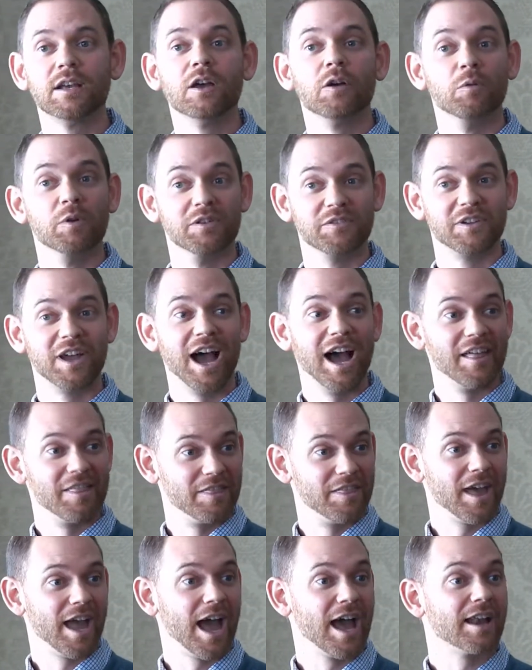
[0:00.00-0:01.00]
we've
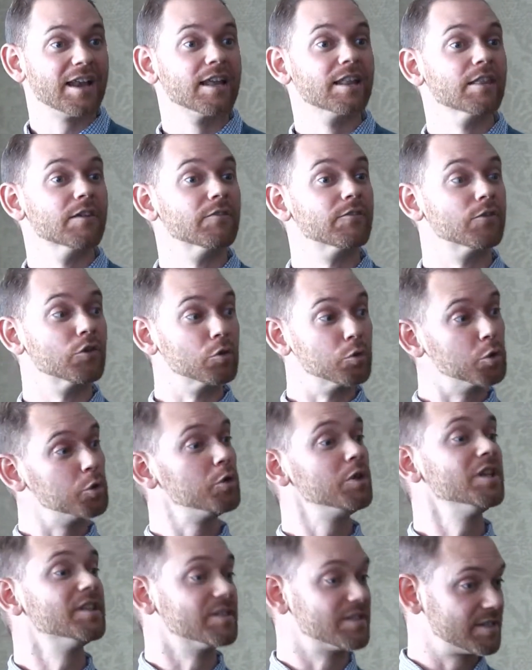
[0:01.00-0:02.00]
got that, and the
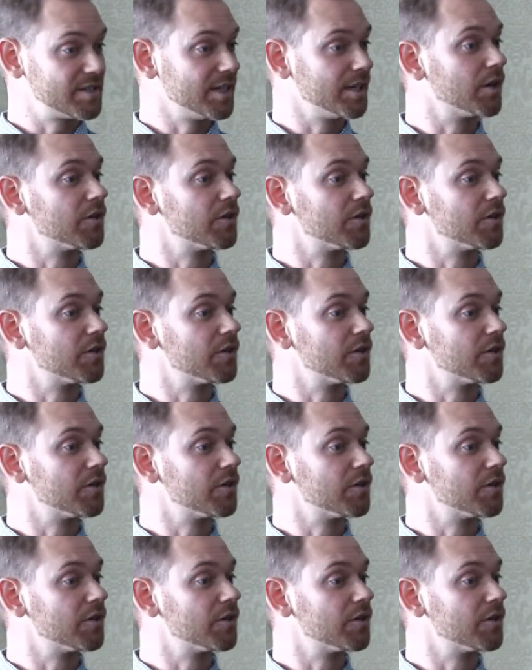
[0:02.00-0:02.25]
virulency